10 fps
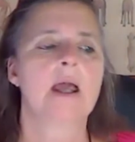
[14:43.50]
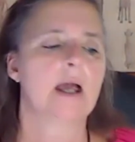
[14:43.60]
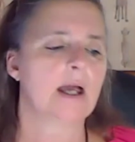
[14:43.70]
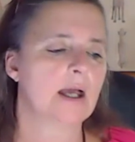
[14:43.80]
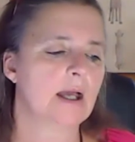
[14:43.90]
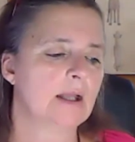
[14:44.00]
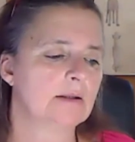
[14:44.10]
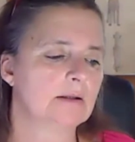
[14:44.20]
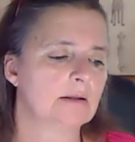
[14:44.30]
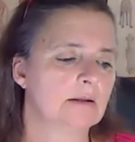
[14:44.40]

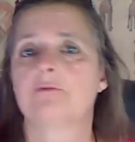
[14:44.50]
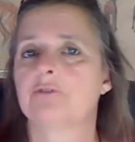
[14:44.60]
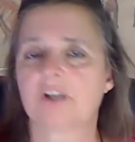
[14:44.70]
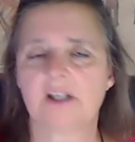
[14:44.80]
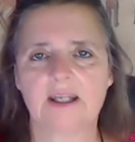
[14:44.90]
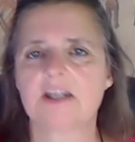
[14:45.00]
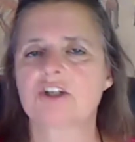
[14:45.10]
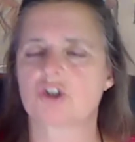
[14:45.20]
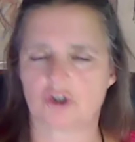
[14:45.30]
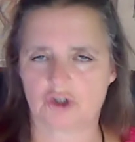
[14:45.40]
And for the
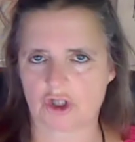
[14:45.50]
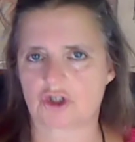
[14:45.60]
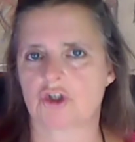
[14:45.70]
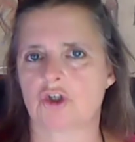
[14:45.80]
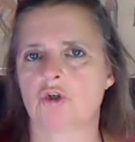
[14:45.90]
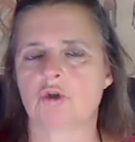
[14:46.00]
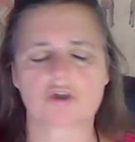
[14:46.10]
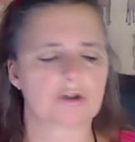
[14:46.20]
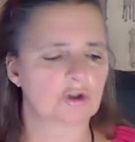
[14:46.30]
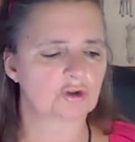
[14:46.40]
knees, just
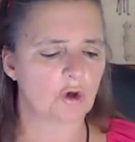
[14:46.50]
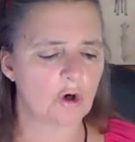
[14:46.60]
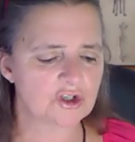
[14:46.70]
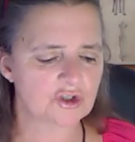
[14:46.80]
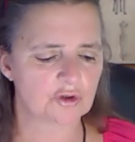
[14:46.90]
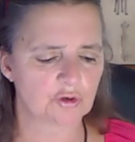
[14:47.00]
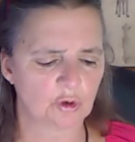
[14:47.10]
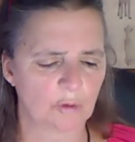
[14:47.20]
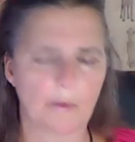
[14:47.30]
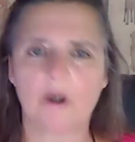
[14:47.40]
use the torch to
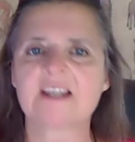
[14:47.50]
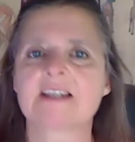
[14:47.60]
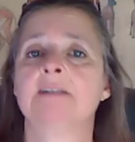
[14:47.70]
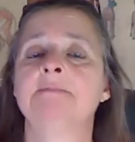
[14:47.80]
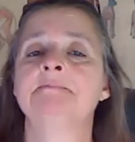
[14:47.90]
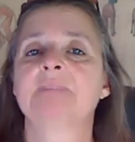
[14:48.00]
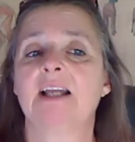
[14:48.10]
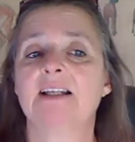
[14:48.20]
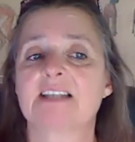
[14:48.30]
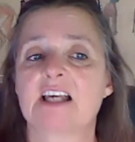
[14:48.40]
do the points.
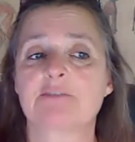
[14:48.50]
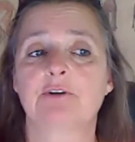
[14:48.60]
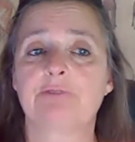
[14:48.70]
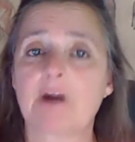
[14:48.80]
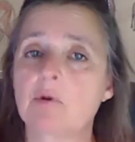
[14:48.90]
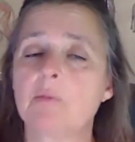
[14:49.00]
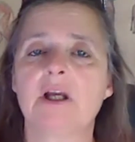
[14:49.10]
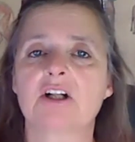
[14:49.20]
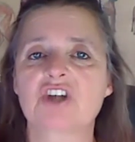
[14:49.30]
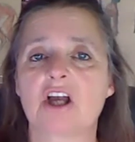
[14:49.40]
And he says, for the
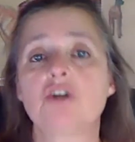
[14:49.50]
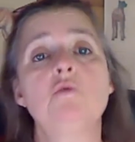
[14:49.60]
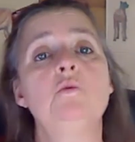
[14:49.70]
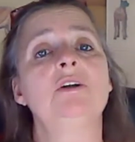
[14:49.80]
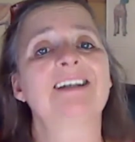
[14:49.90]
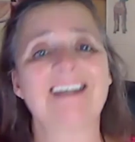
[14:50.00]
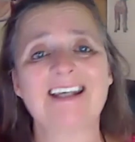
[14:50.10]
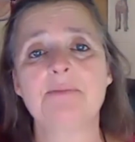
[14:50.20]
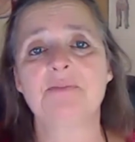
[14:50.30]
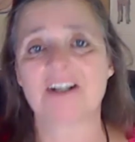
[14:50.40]
fibromyalgia, you will
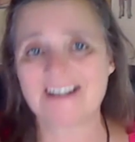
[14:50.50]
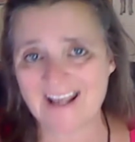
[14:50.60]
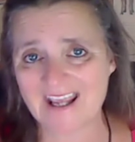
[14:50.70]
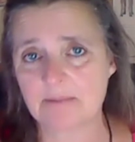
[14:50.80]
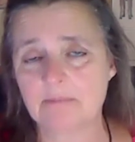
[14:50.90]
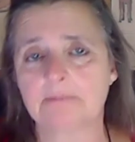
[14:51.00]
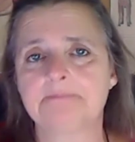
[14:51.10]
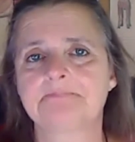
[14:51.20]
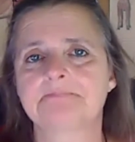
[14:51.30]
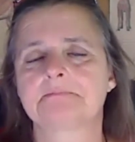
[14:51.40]
keep the
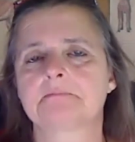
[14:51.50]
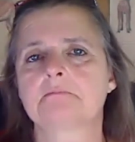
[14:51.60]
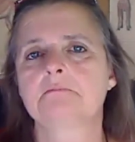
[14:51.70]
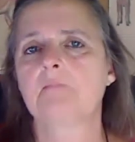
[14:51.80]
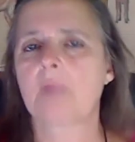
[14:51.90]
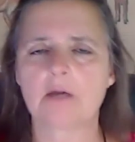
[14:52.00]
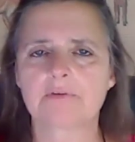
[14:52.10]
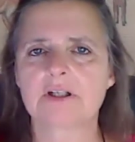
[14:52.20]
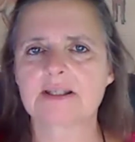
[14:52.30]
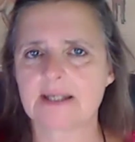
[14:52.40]
name of
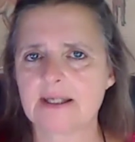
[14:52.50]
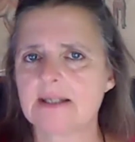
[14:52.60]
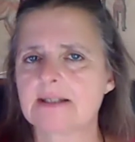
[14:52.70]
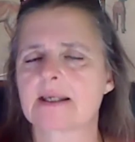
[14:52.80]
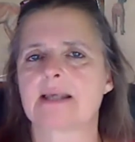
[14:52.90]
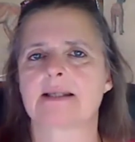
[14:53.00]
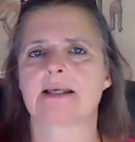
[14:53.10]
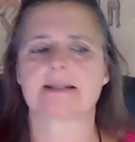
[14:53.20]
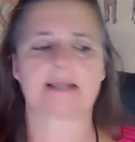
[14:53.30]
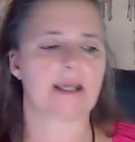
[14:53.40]
the disease, as
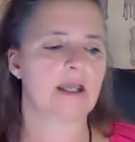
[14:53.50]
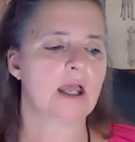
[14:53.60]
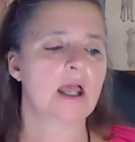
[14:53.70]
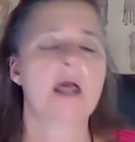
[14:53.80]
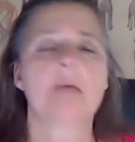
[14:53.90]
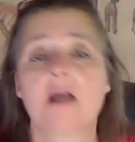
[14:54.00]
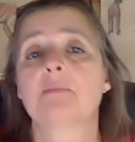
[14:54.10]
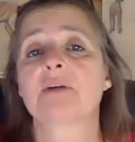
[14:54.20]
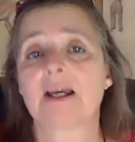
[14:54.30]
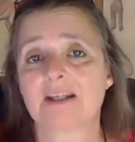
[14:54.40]
they say,
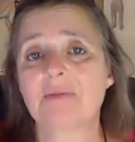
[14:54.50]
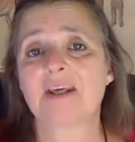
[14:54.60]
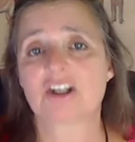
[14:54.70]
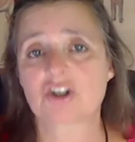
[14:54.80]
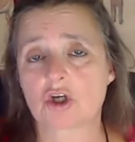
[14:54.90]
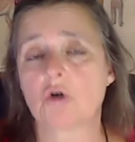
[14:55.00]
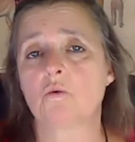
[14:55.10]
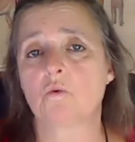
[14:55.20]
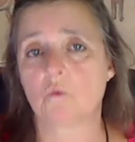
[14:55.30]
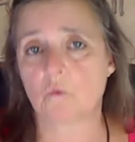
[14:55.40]
but I can make it
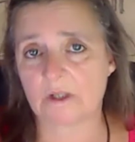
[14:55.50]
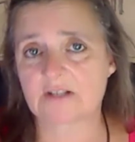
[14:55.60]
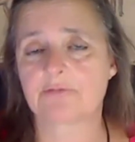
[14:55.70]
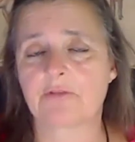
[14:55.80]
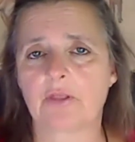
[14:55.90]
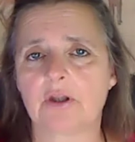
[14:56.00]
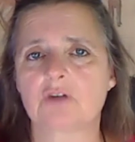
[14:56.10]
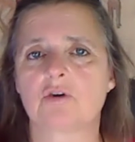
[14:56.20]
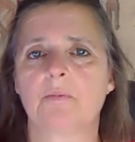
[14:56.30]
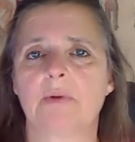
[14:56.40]
so with photonic
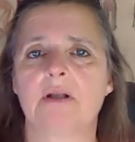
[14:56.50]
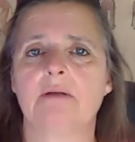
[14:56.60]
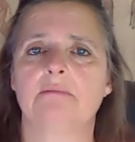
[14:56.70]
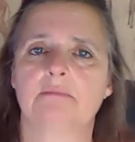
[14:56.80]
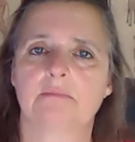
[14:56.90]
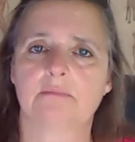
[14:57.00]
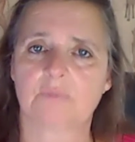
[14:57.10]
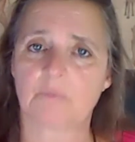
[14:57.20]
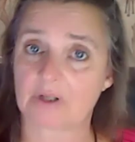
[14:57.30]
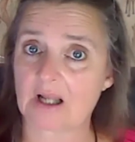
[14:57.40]
therapy,
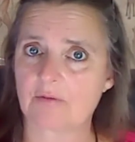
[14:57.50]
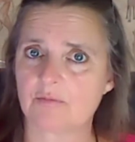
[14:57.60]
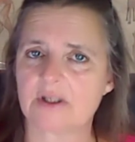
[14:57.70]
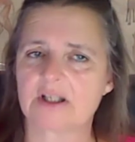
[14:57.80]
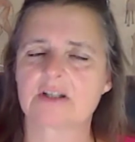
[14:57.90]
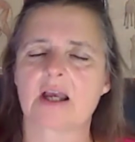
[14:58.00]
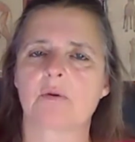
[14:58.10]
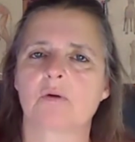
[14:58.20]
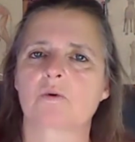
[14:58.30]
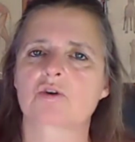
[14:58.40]
McLaren method,
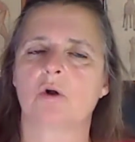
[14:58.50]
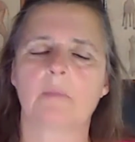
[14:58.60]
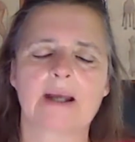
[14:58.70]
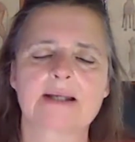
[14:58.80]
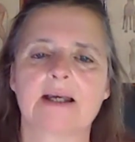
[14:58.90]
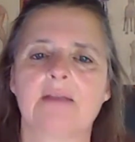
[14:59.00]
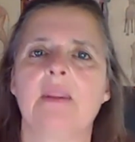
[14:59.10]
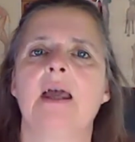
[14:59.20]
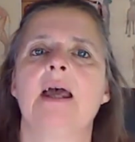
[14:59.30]
how it was called back then,